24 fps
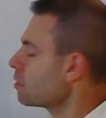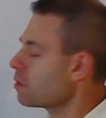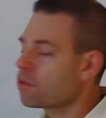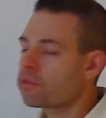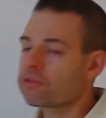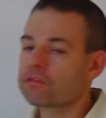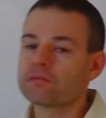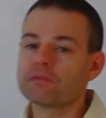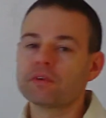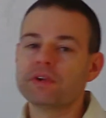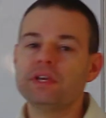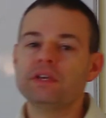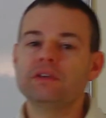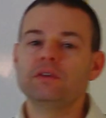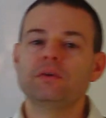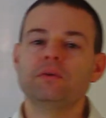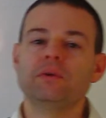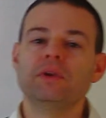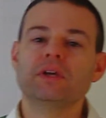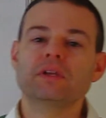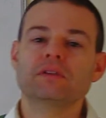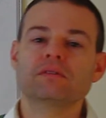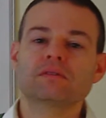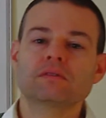3
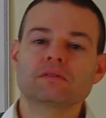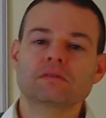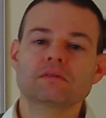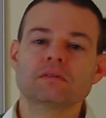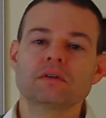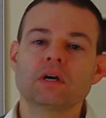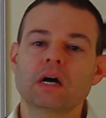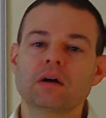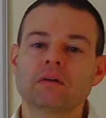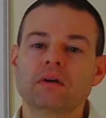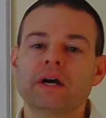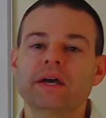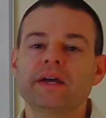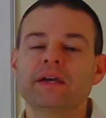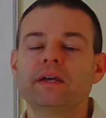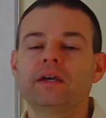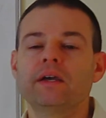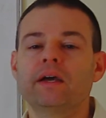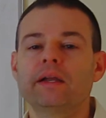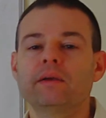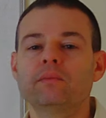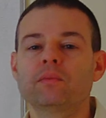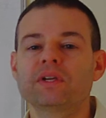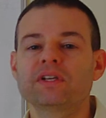units. All right?
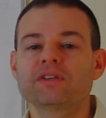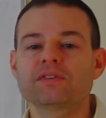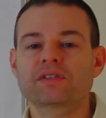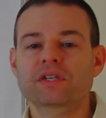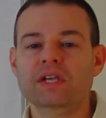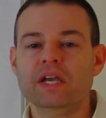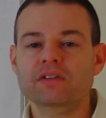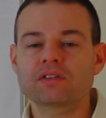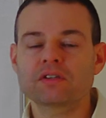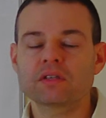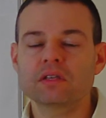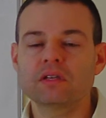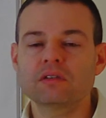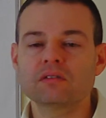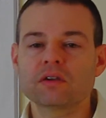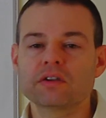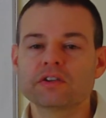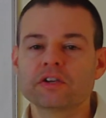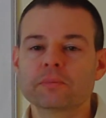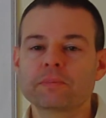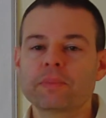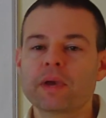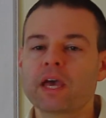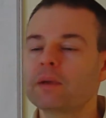And when you're sketching these on
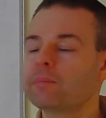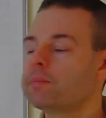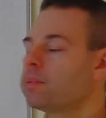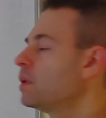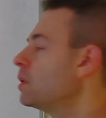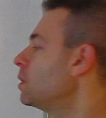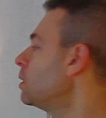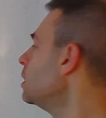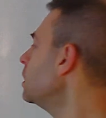your paper,